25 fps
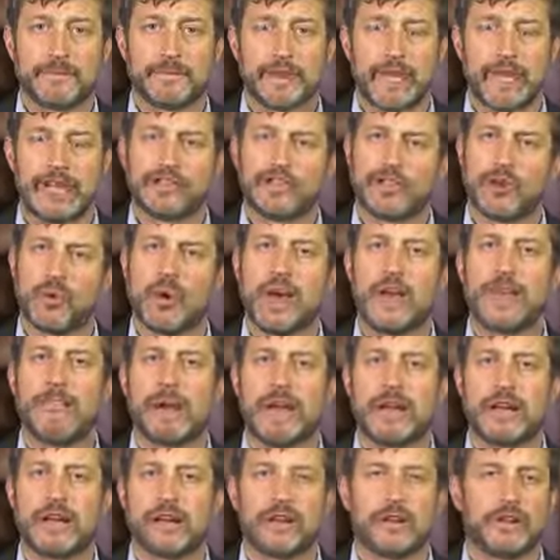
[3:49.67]
is the way
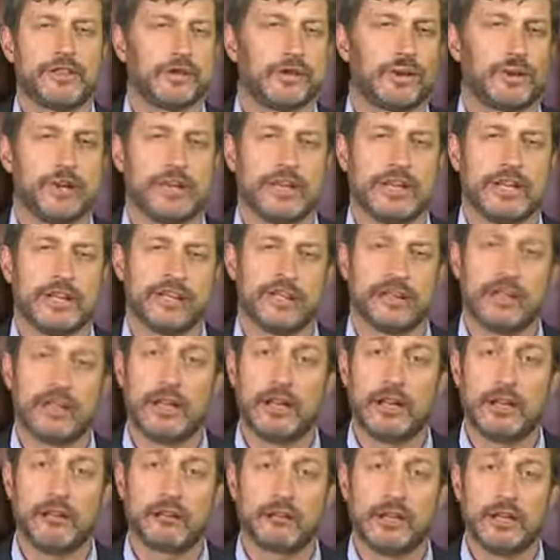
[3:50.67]
medical authority has
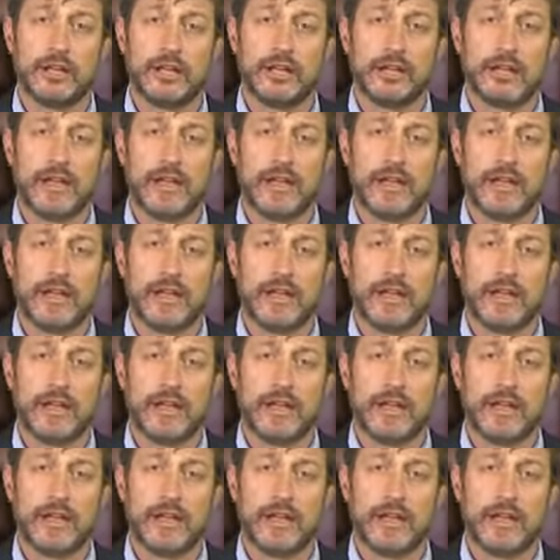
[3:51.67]
developed